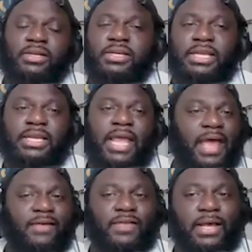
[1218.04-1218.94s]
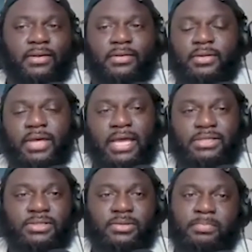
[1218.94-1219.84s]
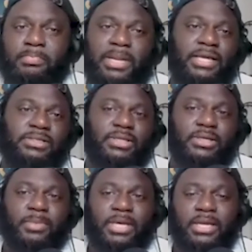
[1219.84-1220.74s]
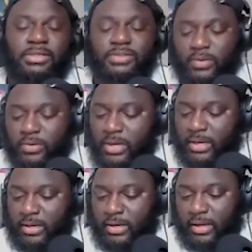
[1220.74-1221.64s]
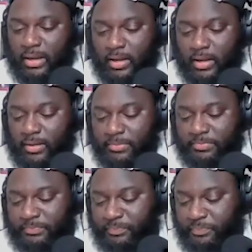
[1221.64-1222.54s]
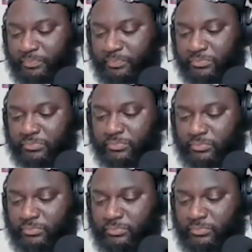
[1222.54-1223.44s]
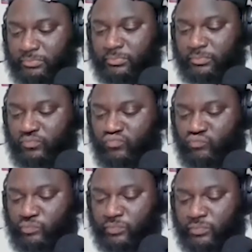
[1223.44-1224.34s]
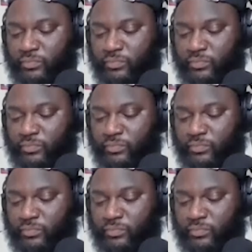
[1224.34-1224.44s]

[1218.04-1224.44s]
didn't have that as a place in the beginning. So because the coronavirus didn't exist and they could jam